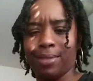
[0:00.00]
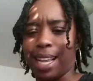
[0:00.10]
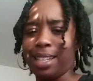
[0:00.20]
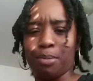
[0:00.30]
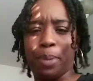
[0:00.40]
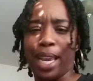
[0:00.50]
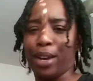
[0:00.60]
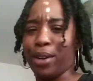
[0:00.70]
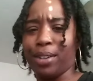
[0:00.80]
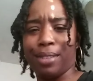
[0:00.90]
That's
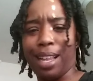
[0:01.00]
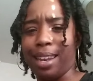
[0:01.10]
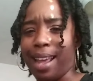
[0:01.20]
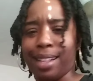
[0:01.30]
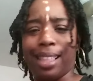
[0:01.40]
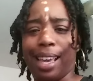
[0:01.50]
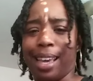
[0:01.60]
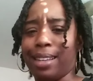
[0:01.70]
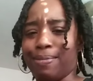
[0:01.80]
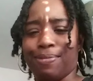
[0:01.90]
better. I like
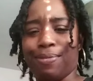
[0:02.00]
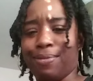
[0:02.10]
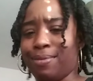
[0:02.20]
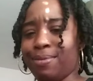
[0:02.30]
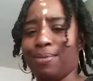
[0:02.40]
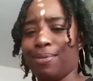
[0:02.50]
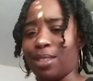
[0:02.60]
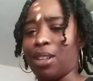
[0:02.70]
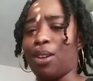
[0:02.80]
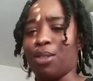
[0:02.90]
that.
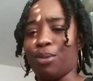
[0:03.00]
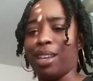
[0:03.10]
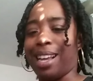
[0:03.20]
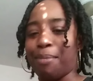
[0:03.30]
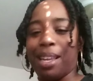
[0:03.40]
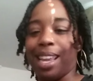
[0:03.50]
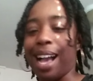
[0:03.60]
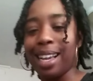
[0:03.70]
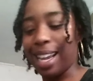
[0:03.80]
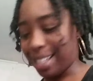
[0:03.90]
All the way. I mean,
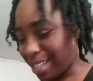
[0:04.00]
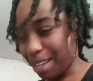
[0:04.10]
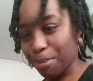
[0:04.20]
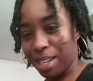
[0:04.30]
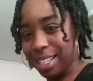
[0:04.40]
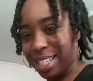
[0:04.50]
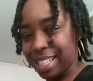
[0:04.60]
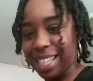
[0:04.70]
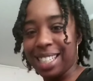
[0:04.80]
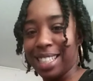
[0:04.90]
y'all can't see it, but it's
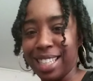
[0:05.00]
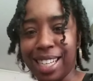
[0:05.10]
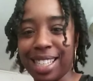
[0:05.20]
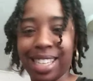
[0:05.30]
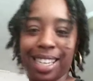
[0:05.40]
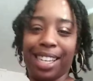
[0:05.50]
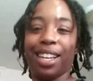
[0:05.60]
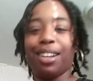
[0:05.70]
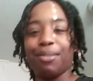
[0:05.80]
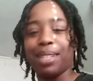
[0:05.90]
just, it just looks good. You
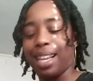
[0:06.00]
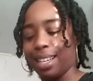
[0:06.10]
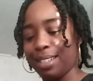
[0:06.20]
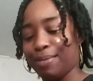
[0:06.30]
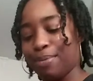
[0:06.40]
know what I'm saying?